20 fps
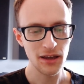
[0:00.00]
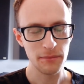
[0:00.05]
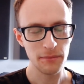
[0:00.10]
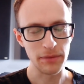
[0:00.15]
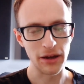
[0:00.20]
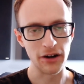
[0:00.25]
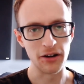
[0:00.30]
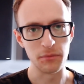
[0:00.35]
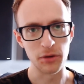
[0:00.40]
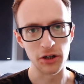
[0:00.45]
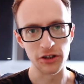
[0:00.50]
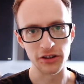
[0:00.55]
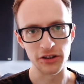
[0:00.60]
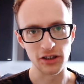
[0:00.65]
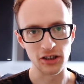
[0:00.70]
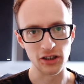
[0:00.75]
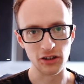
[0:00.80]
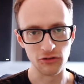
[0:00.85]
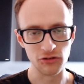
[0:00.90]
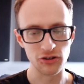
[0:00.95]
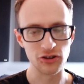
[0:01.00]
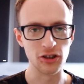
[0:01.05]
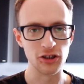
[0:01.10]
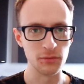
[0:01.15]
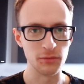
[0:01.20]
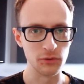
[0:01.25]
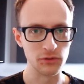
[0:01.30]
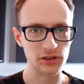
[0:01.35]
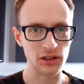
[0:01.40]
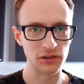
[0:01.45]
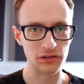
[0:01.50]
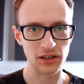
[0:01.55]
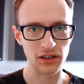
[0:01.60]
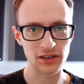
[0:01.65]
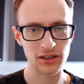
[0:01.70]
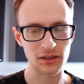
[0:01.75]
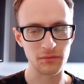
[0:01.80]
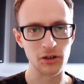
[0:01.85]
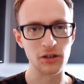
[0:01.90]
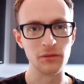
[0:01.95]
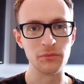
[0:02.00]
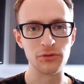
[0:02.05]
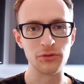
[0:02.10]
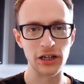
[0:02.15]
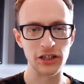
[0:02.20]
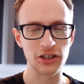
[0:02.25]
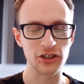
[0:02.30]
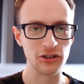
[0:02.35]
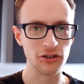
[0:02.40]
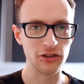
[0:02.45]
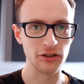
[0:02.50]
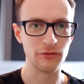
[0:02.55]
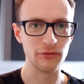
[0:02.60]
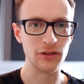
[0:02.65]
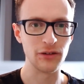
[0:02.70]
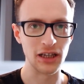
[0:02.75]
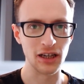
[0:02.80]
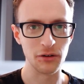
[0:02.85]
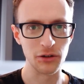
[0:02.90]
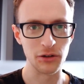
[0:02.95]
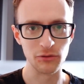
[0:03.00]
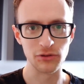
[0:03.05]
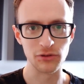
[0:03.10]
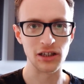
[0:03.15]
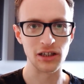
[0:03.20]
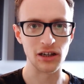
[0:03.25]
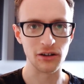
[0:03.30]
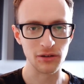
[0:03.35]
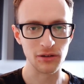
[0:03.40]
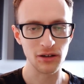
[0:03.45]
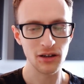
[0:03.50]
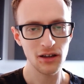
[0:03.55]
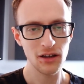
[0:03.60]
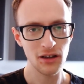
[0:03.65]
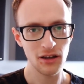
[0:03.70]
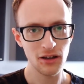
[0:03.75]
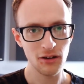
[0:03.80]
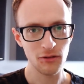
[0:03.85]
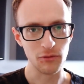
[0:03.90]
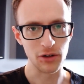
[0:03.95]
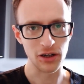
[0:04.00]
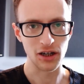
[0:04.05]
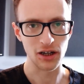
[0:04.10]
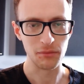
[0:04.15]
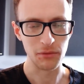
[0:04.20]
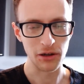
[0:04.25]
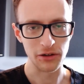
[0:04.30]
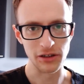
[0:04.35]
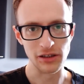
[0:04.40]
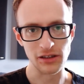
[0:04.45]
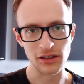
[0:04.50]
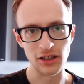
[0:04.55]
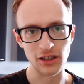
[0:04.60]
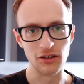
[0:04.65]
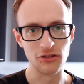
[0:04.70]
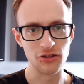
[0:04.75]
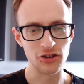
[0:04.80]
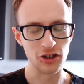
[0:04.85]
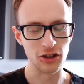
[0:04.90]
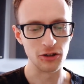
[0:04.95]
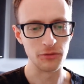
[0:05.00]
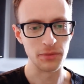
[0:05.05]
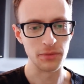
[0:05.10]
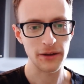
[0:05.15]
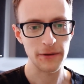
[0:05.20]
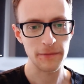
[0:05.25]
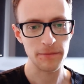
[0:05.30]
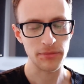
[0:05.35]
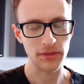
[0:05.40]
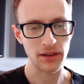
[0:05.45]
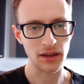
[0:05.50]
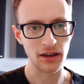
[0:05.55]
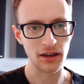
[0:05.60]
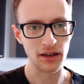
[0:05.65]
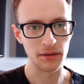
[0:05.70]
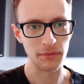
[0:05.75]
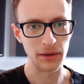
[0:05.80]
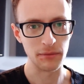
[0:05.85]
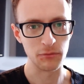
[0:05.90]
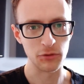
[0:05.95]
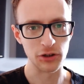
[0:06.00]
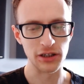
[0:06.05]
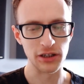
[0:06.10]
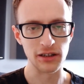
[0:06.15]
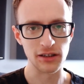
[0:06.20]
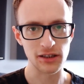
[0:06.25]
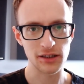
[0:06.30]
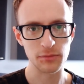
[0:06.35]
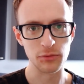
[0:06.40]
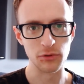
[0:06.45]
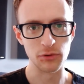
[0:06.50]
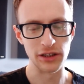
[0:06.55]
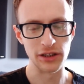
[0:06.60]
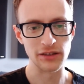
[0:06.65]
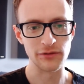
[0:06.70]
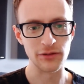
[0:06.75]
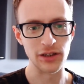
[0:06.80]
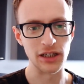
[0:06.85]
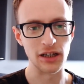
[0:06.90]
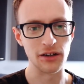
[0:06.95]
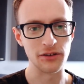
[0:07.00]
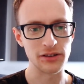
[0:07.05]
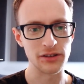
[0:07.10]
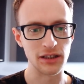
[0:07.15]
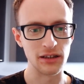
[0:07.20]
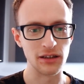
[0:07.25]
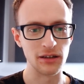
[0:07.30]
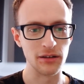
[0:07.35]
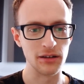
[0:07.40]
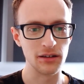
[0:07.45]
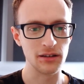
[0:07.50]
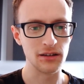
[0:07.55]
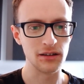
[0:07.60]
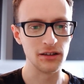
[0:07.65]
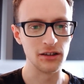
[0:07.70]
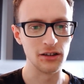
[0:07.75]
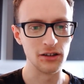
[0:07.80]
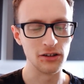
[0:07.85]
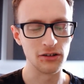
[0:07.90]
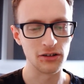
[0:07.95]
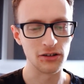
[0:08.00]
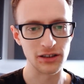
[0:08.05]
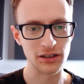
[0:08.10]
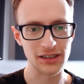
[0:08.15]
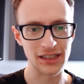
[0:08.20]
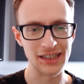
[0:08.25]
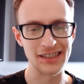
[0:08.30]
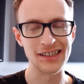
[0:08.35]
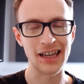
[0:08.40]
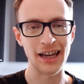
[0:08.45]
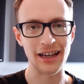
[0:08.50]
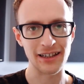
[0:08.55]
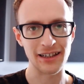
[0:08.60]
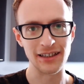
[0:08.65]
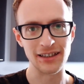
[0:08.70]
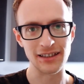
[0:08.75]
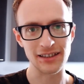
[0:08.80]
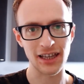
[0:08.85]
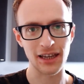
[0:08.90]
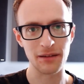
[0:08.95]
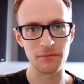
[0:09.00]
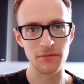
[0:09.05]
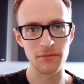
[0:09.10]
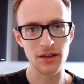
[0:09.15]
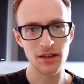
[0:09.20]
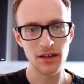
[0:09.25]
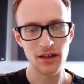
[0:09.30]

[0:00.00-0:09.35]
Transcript: Bear in mind that YouTube also does some compression on the video and audio when I upload it to YouTube um, and when I export this video, so that you're not going to see exactly the same